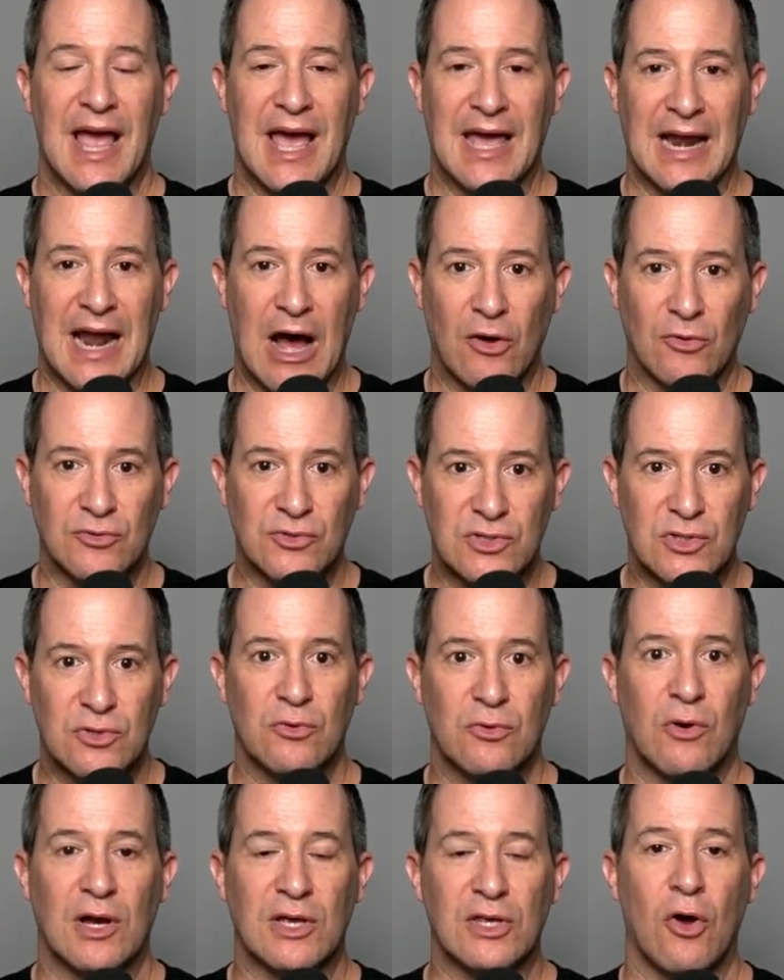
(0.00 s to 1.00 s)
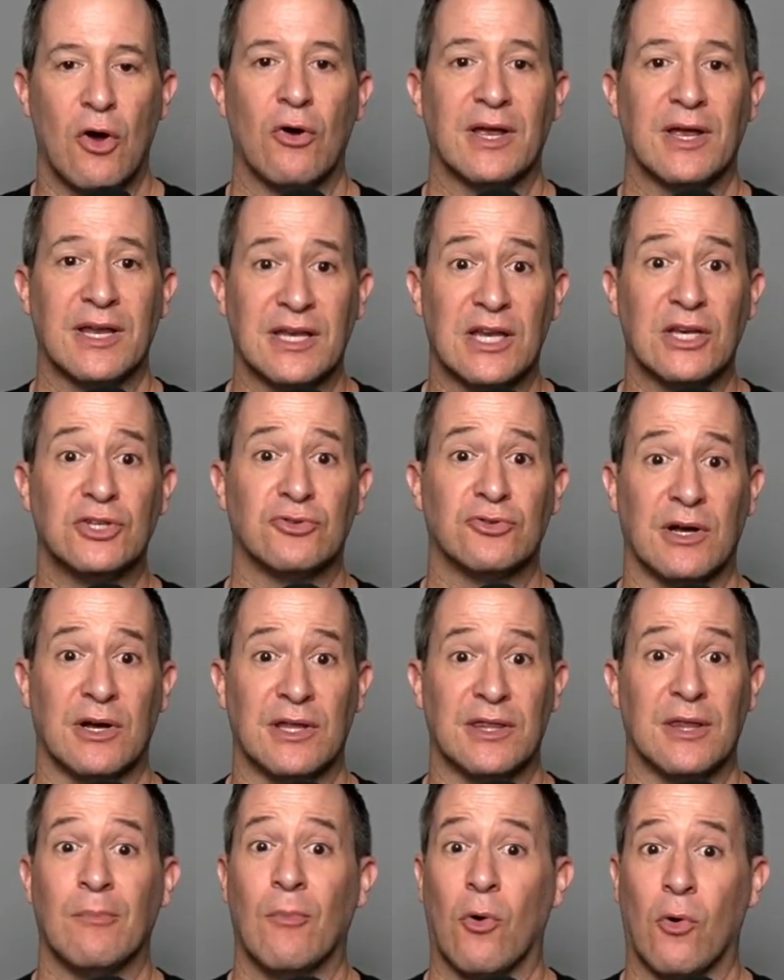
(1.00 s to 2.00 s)
And I'll do a yoga
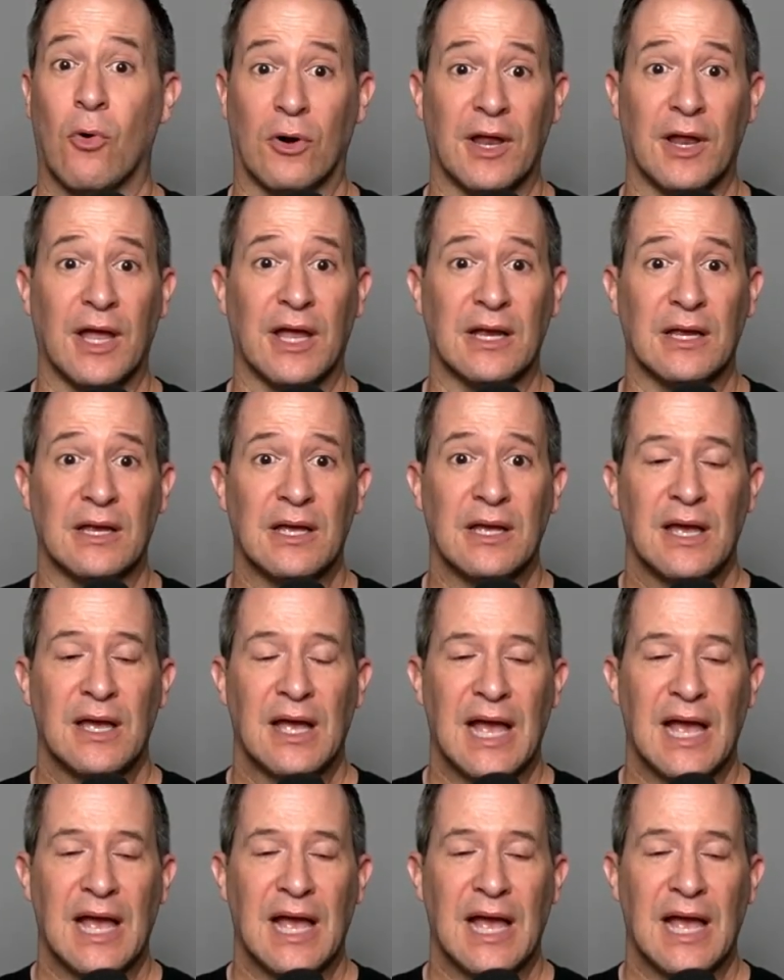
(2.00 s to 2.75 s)
nidra in the morning.